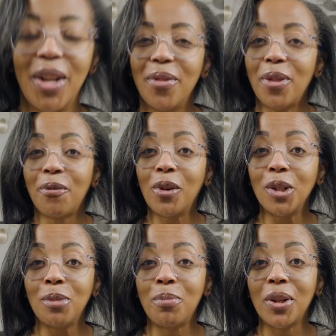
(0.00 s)
The
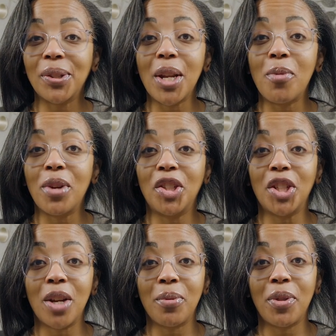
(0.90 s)
first books that I want to
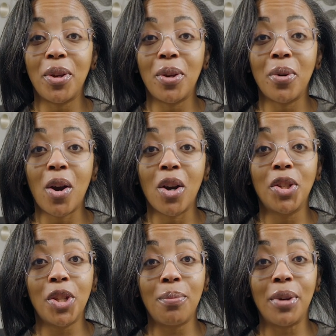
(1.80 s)
share with you are
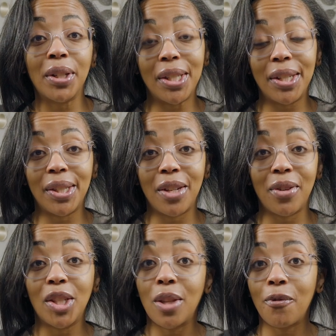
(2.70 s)
two books in a
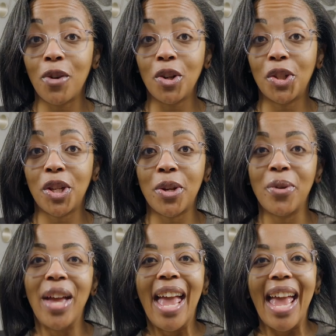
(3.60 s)
series, the first
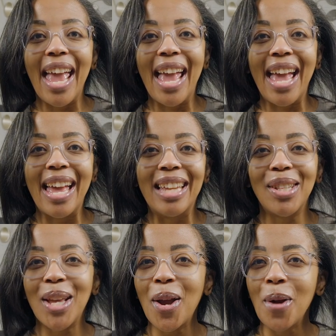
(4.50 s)
two, and
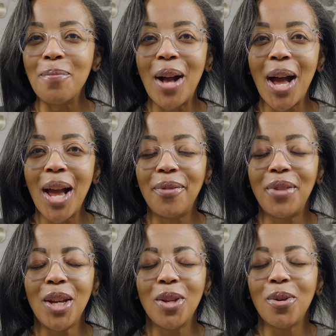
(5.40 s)
they are by
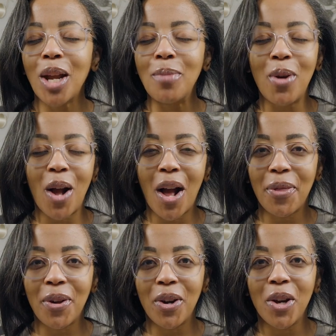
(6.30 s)
the incredible
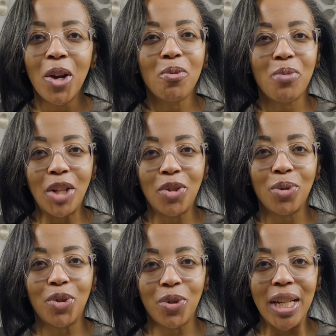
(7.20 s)
author
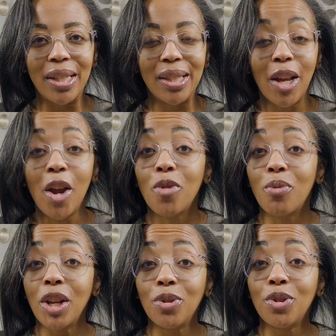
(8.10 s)
Rachel Joyce.
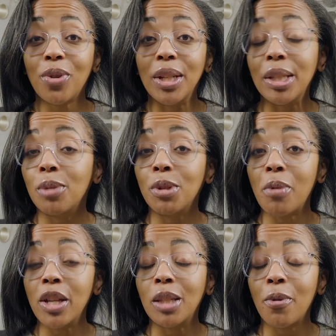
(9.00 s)
Rachel Joyce is
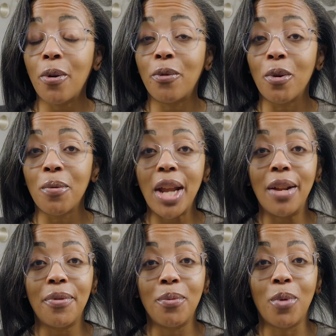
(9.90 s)
responsible for
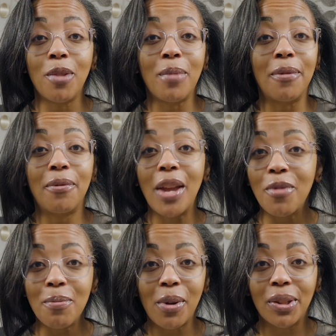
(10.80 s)
writing one of my
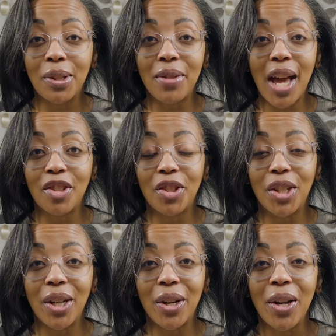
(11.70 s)
favorite books of last
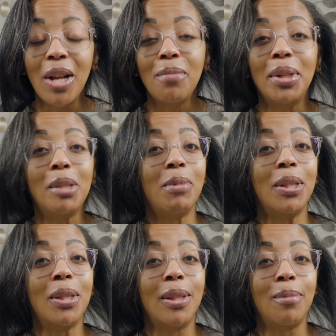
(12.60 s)
year, Miss
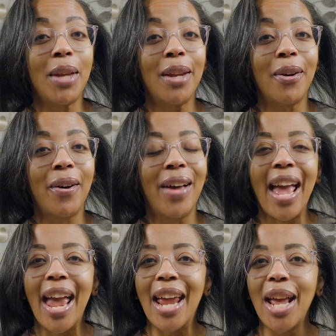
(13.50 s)
Benson's Beetle,
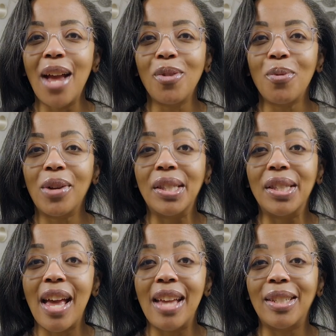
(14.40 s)
and everyone
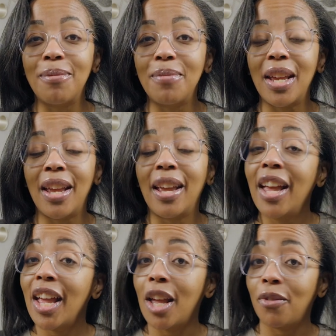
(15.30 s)
said to me,
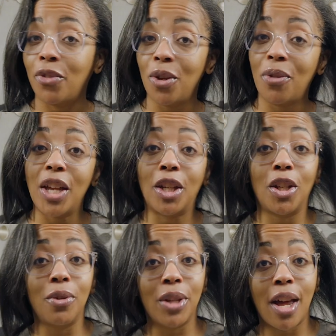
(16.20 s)
if you think
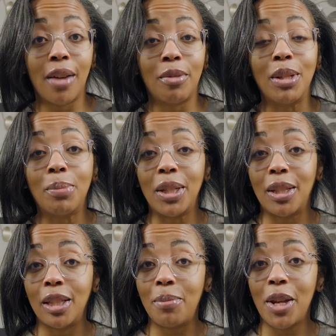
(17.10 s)
you loved Miss
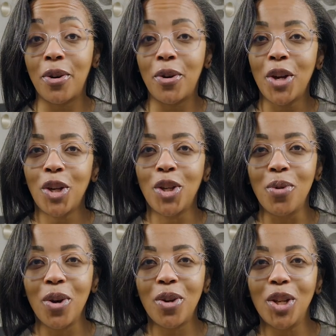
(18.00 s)
Benson's Beetle,
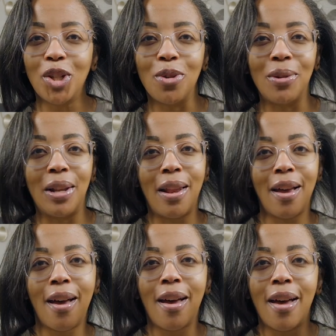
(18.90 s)
you are going to
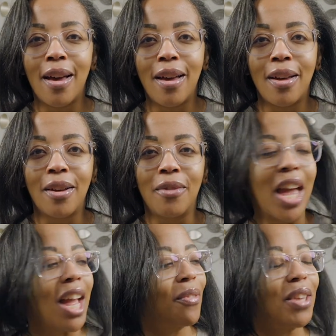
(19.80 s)

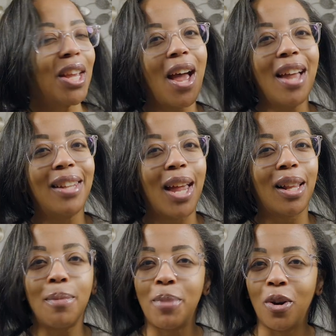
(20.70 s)
love The
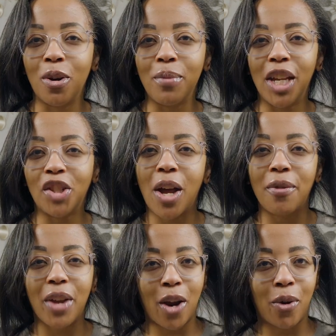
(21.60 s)
Unlikely Pilgrimage
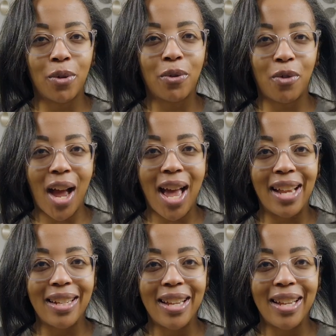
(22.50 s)
of Harold Fry.